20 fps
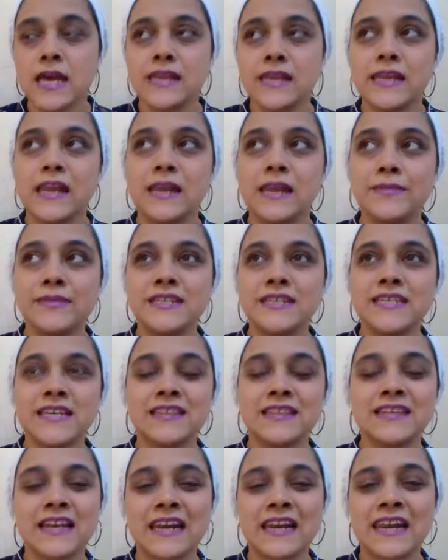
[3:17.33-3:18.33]
Now let me take
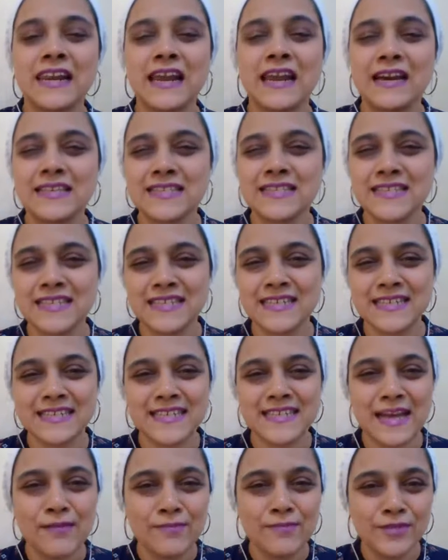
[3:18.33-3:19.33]
the classic
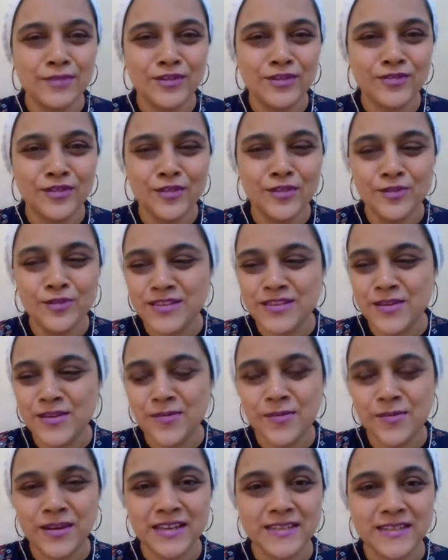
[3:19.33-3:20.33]
example of losing
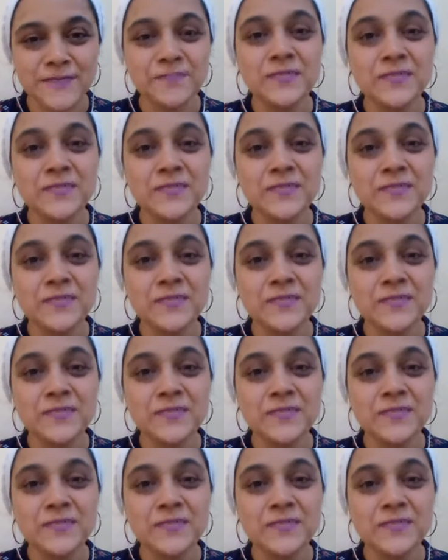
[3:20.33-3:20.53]
weight.